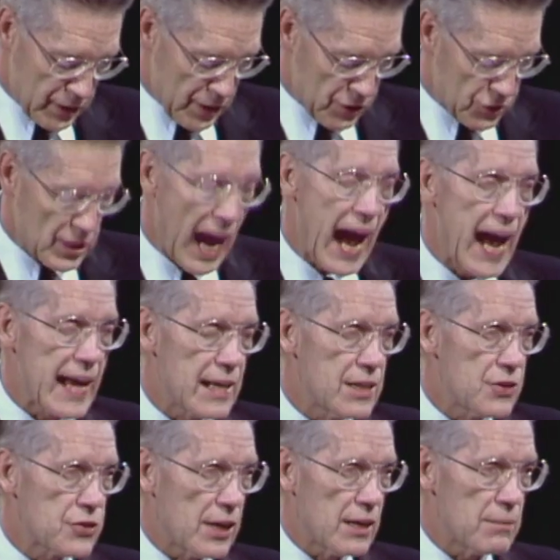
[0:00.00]
and
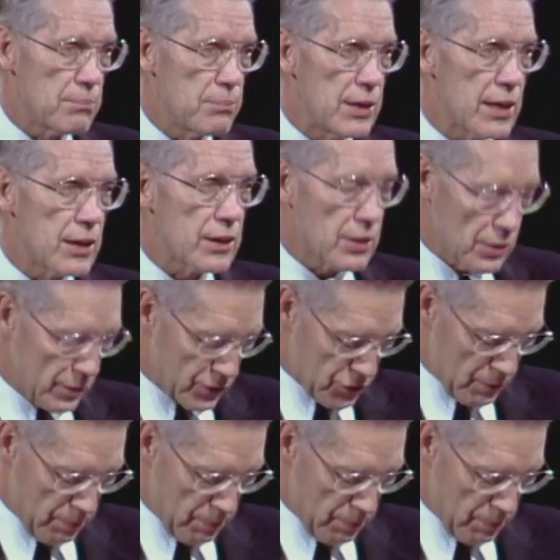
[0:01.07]
signs and miracles